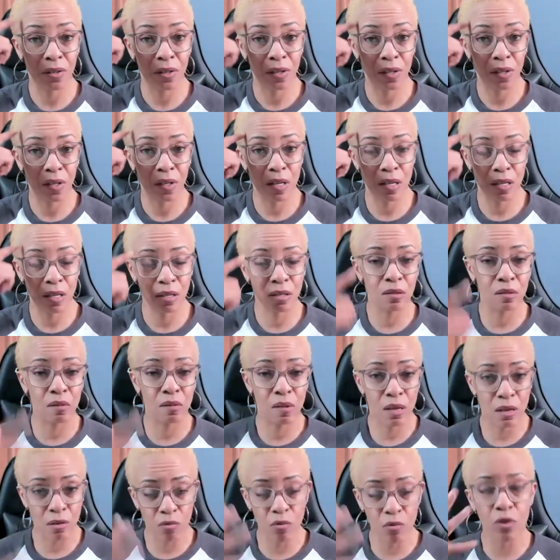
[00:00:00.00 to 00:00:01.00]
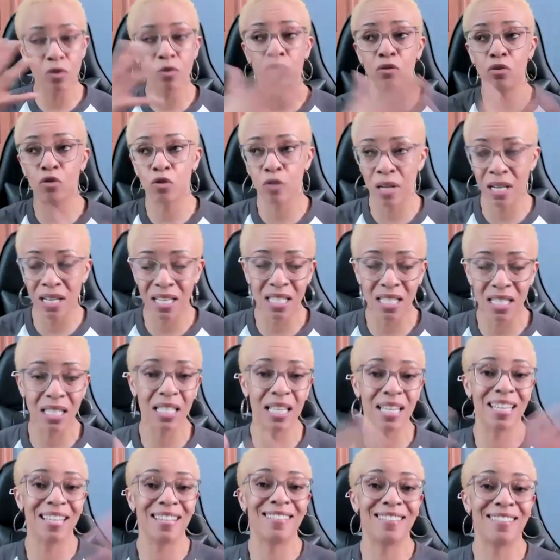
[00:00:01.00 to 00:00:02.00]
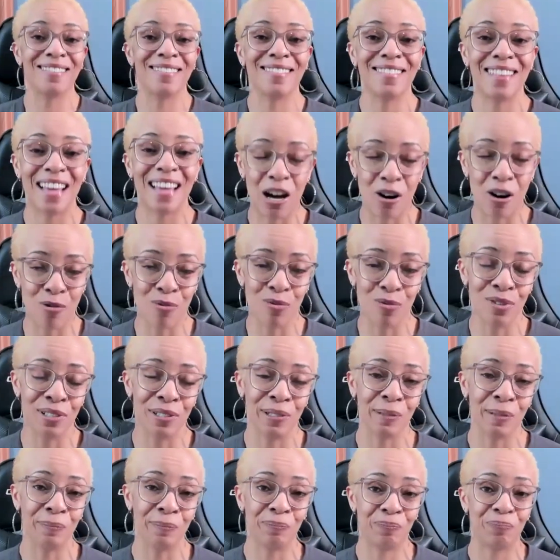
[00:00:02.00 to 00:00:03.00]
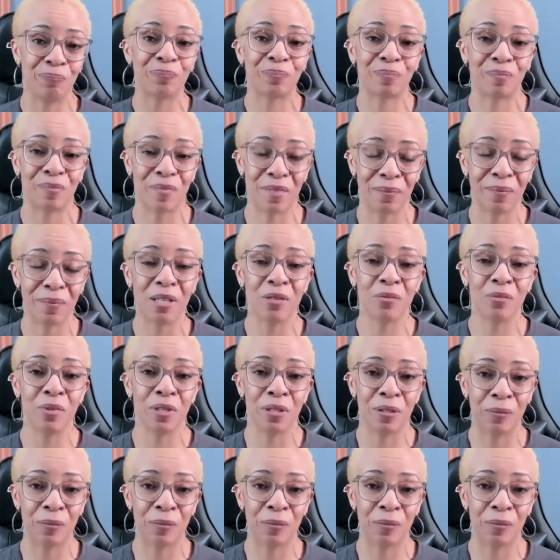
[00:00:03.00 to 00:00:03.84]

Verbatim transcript: Mm-hmm. It, it will translate outwardly. It will.